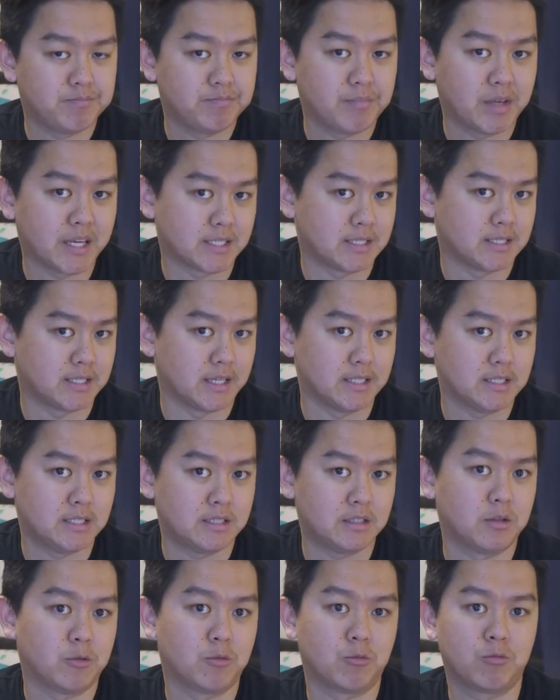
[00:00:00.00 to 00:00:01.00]
makes
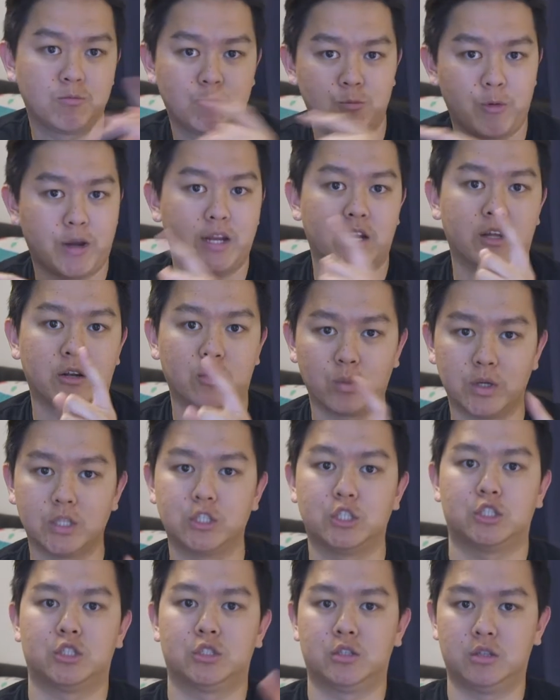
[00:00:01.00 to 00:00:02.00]
sense the rate at
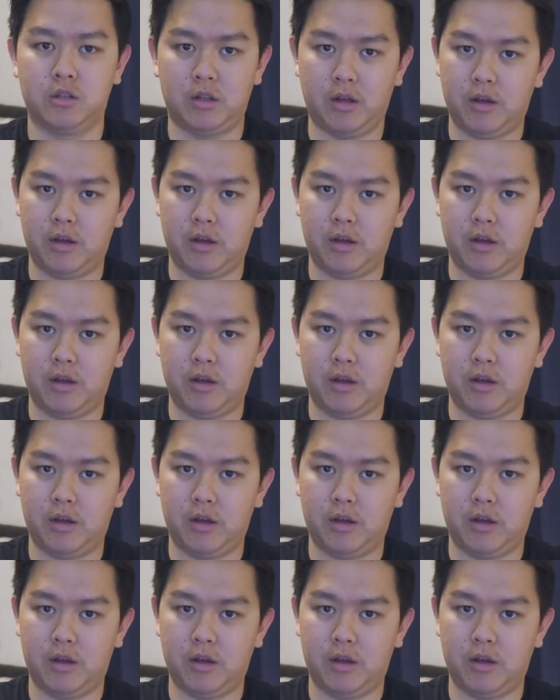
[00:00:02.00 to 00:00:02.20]
which